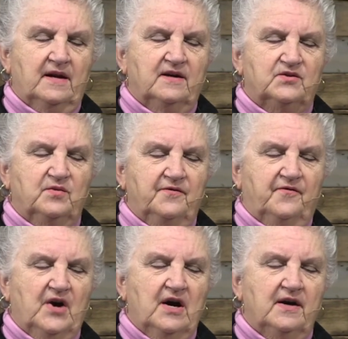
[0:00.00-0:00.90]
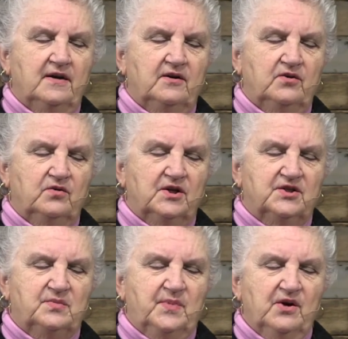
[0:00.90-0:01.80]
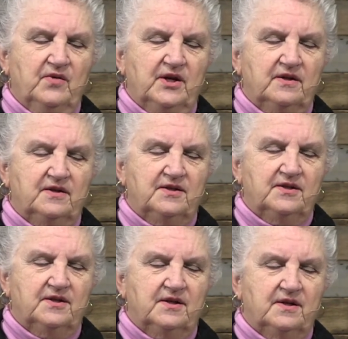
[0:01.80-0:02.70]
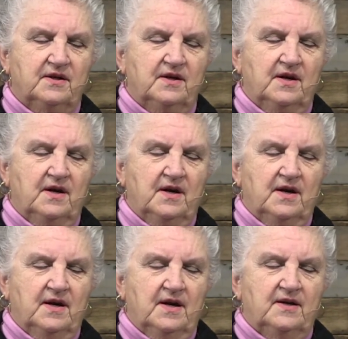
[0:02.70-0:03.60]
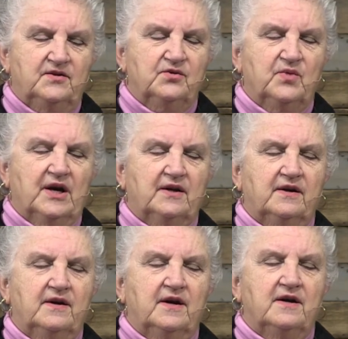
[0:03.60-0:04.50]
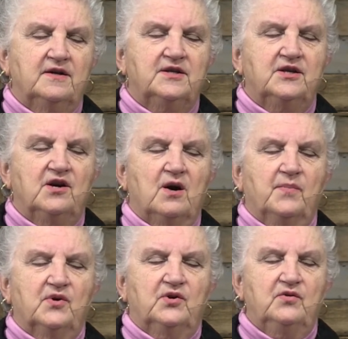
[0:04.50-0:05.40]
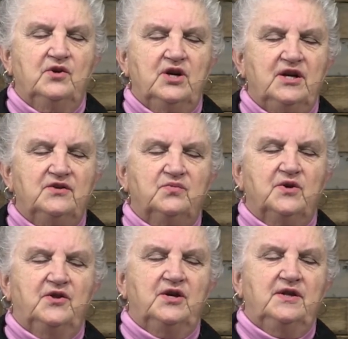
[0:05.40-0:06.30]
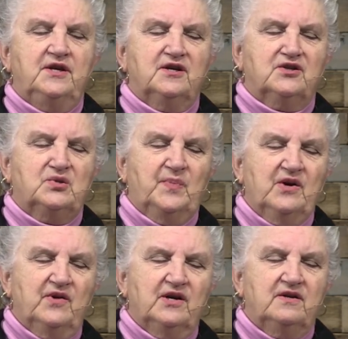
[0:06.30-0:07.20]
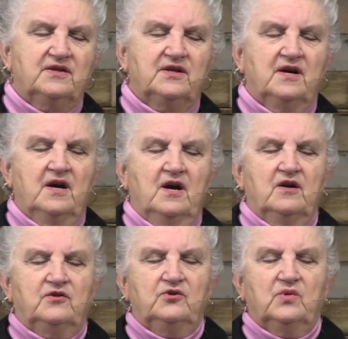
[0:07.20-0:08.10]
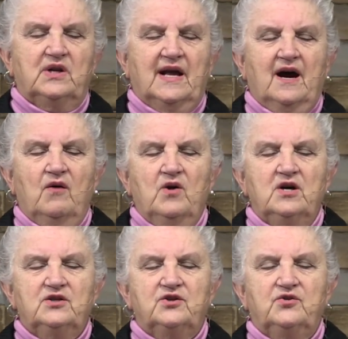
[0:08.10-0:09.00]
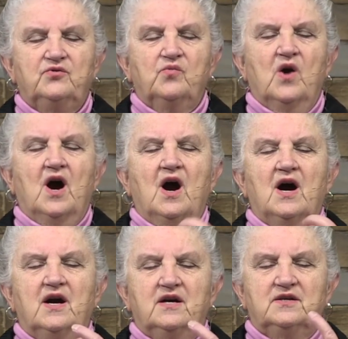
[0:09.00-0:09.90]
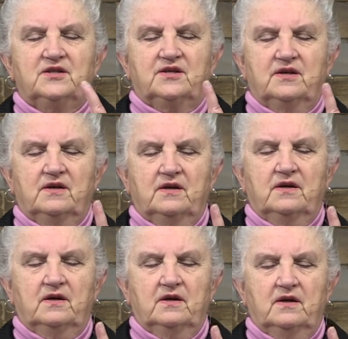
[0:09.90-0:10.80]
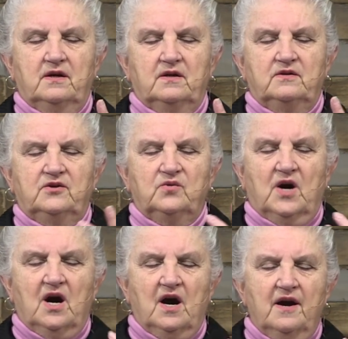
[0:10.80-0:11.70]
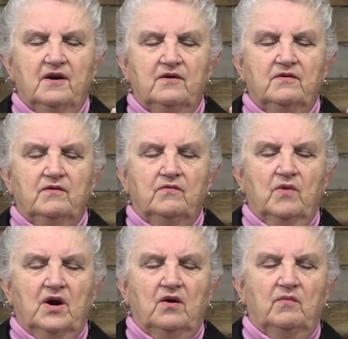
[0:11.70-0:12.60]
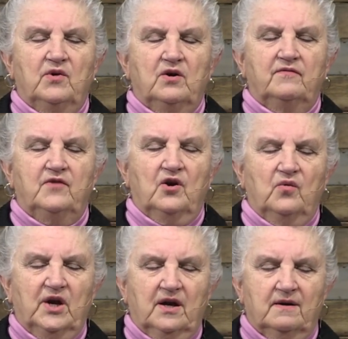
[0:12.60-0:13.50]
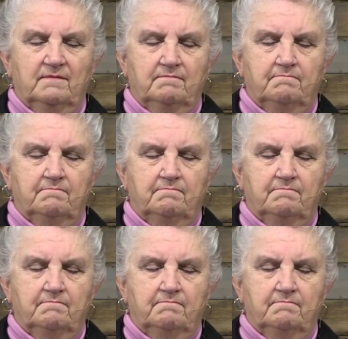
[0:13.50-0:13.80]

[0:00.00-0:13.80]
And as we find, to experience and to recognize the opportunities within the experience to allow us to rise to a higher realm of knowing.